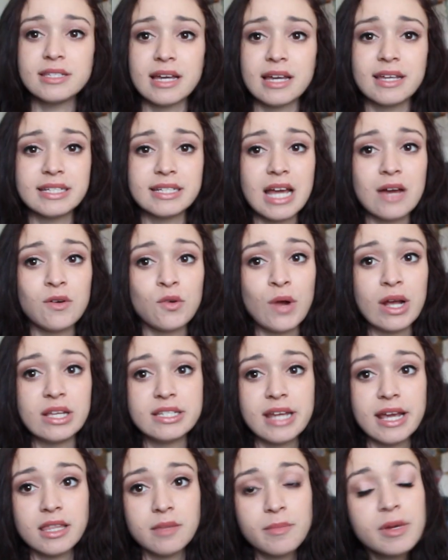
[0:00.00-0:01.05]
I like to have a
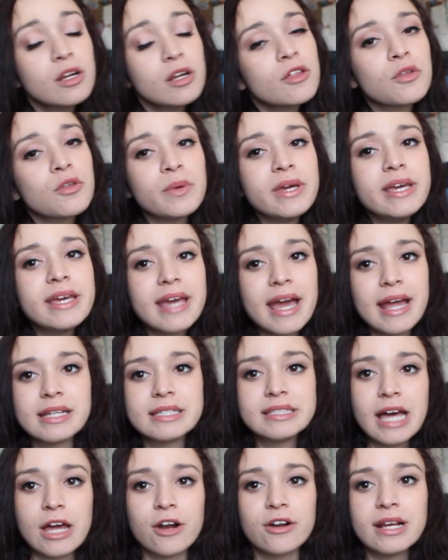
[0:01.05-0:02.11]
rest day in the middle of the week
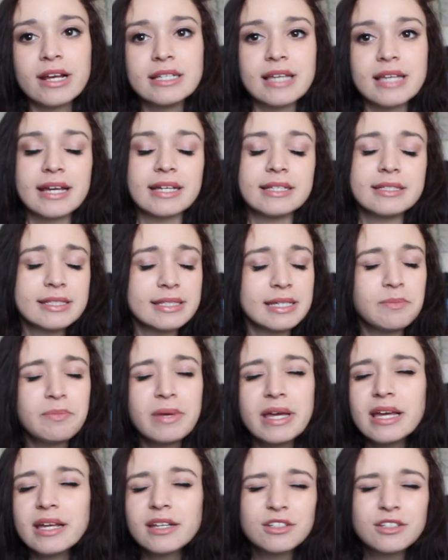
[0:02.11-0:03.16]
and Saturdays I can sleep
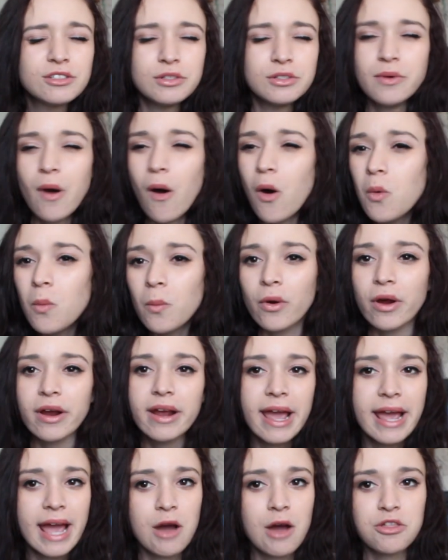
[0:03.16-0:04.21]
in, do
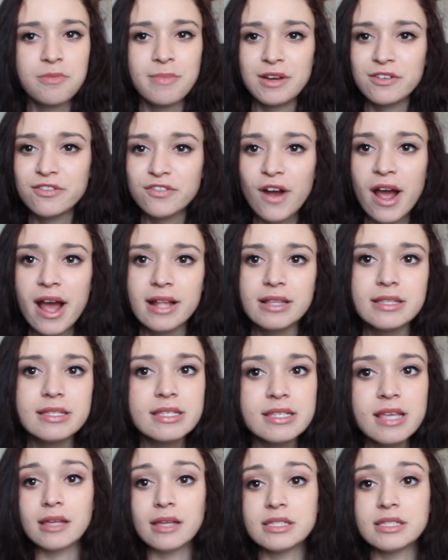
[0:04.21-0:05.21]
homework, hang out with my friends.